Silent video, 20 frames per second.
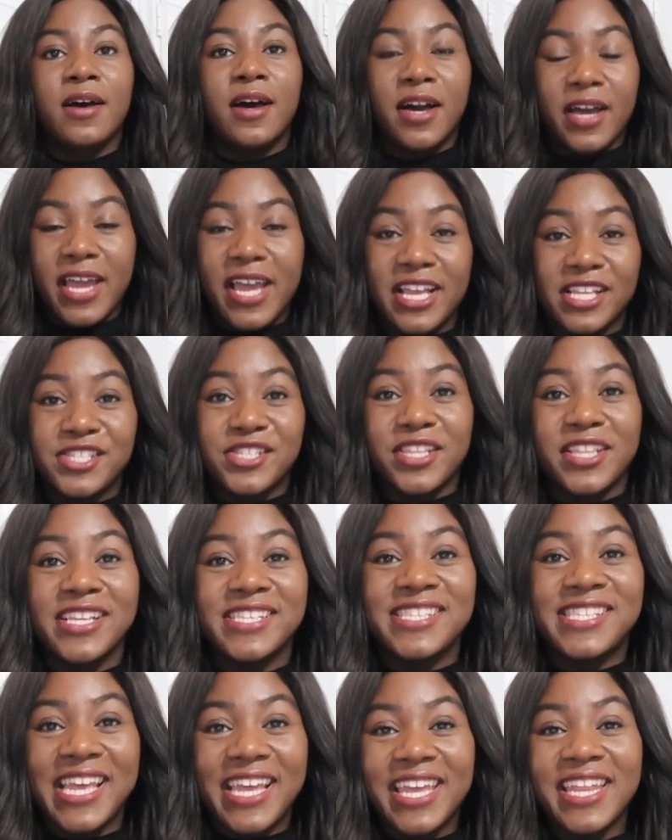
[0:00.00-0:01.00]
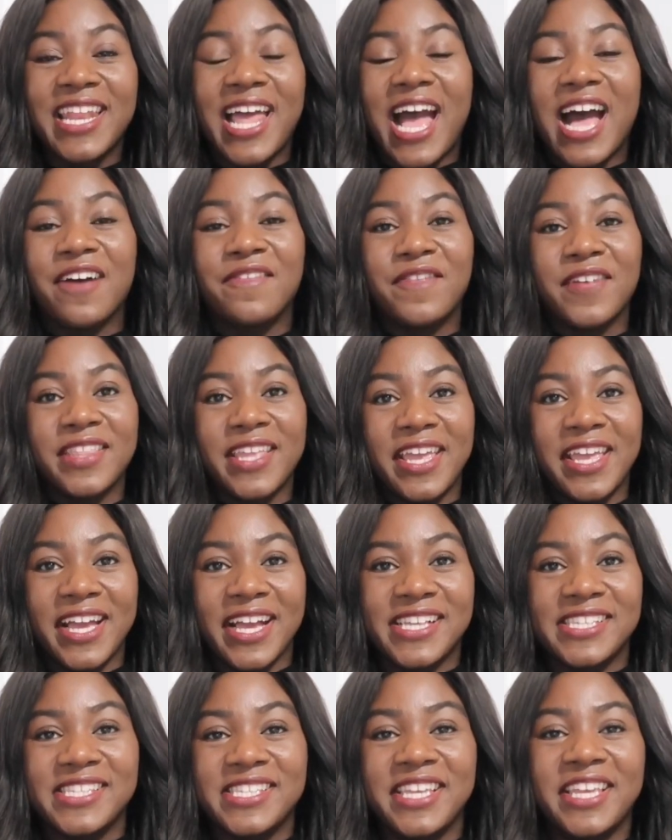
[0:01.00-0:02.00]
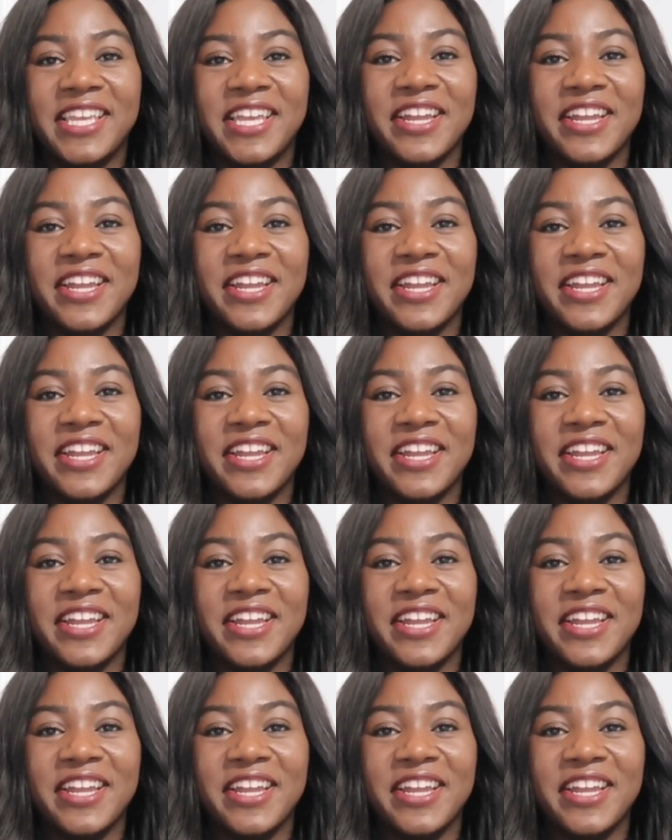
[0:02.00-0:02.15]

Okay, so the second outfit that you guys see